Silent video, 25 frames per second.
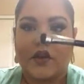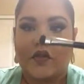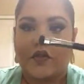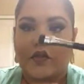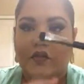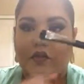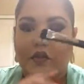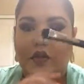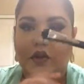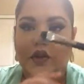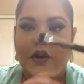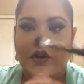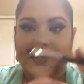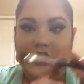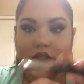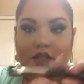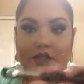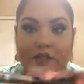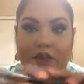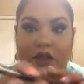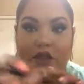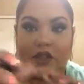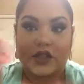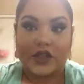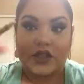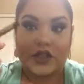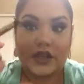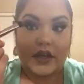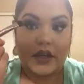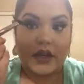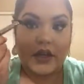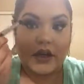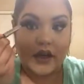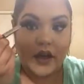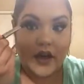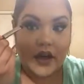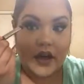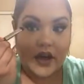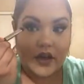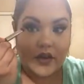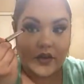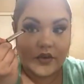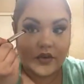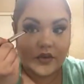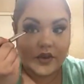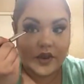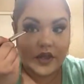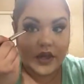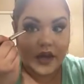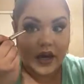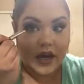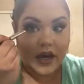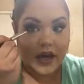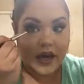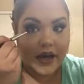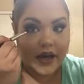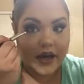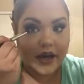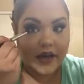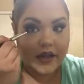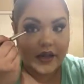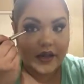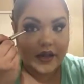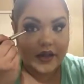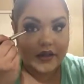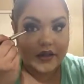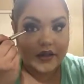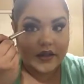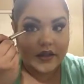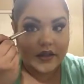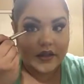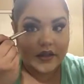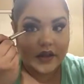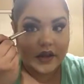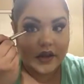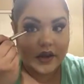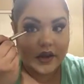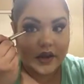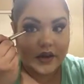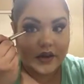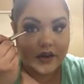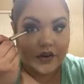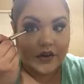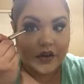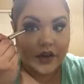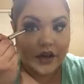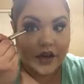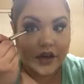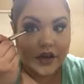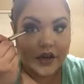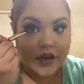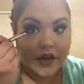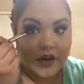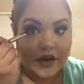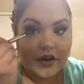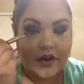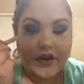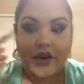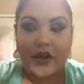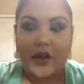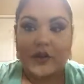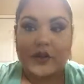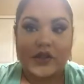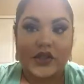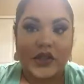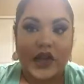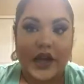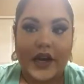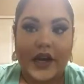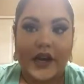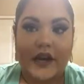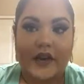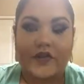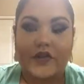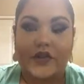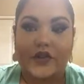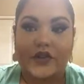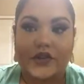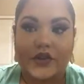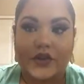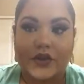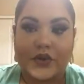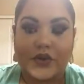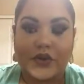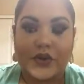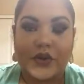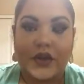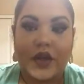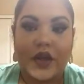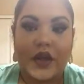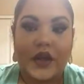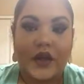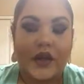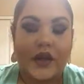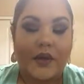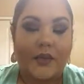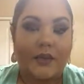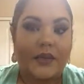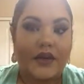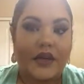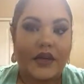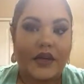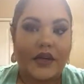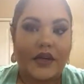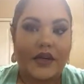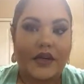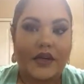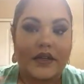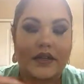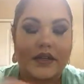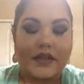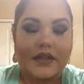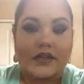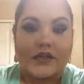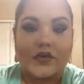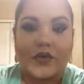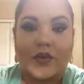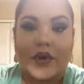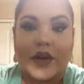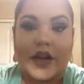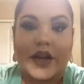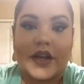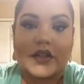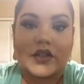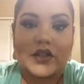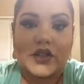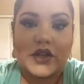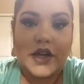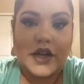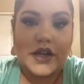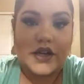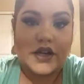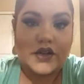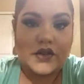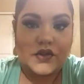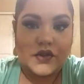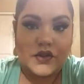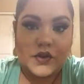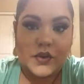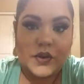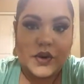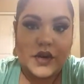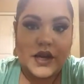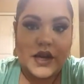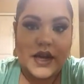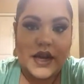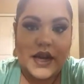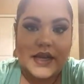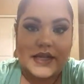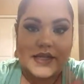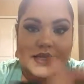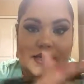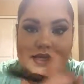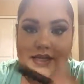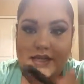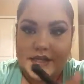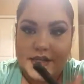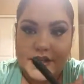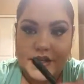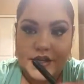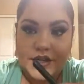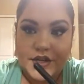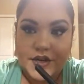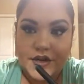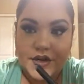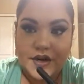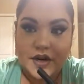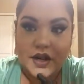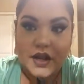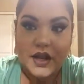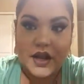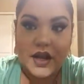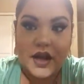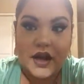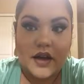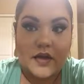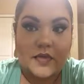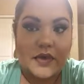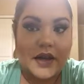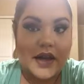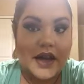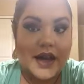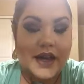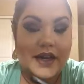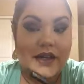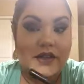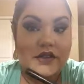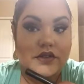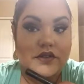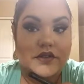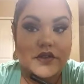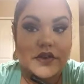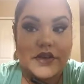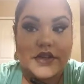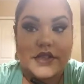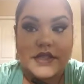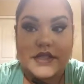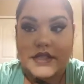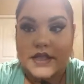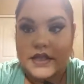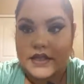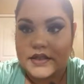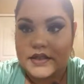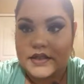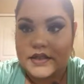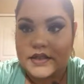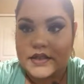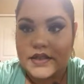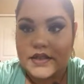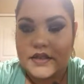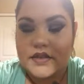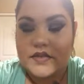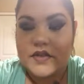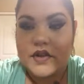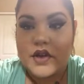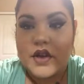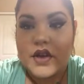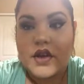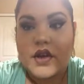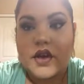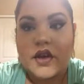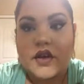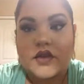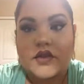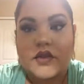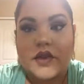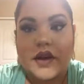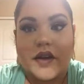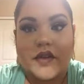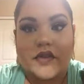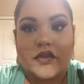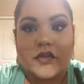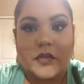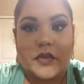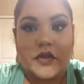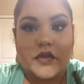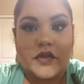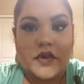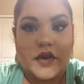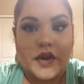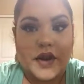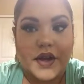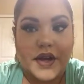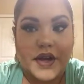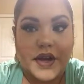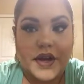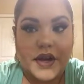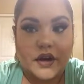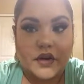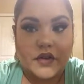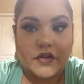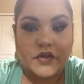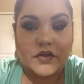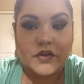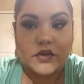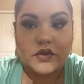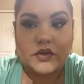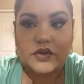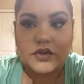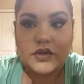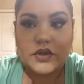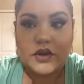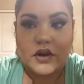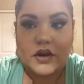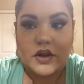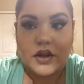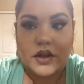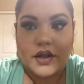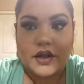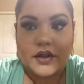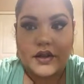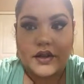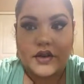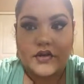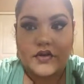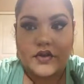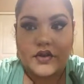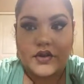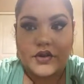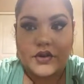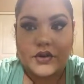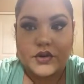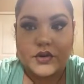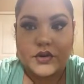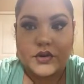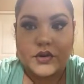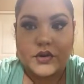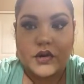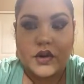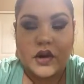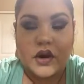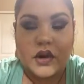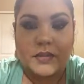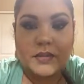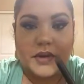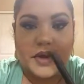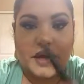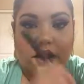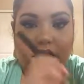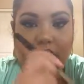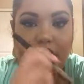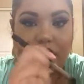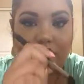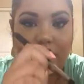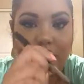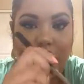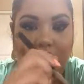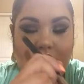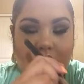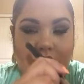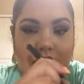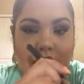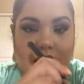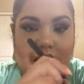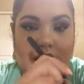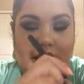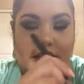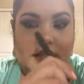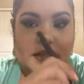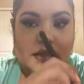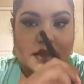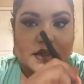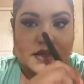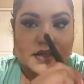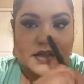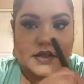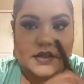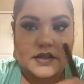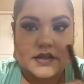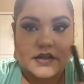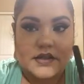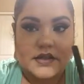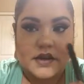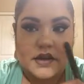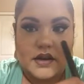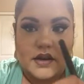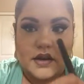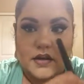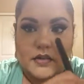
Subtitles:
for smudging out the eye, like the under eye area, which I never do because when I try to do it, I tear a lot. My eyes are very sensitive, so I have to be very careful. So all I ever do on my under eyes is